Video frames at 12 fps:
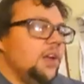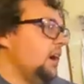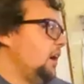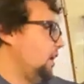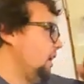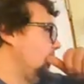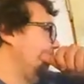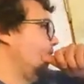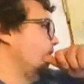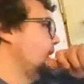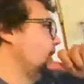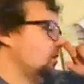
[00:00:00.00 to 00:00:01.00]
Uh,
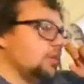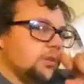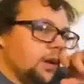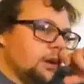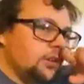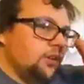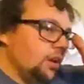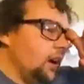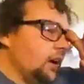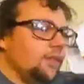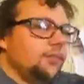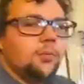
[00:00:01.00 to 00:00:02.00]
I guess I'll talk to you.
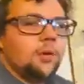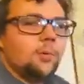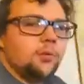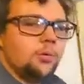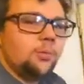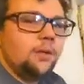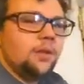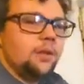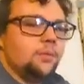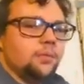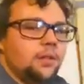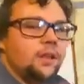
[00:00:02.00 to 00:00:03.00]
Uh, if you want to watch more of me, you
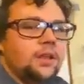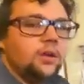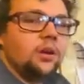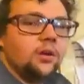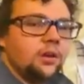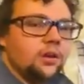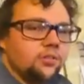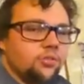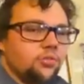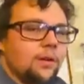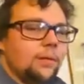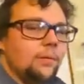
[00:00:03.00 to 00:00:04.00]
can click here, here. You can
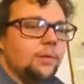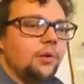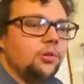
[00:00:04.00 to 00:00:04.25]
subscribe down below.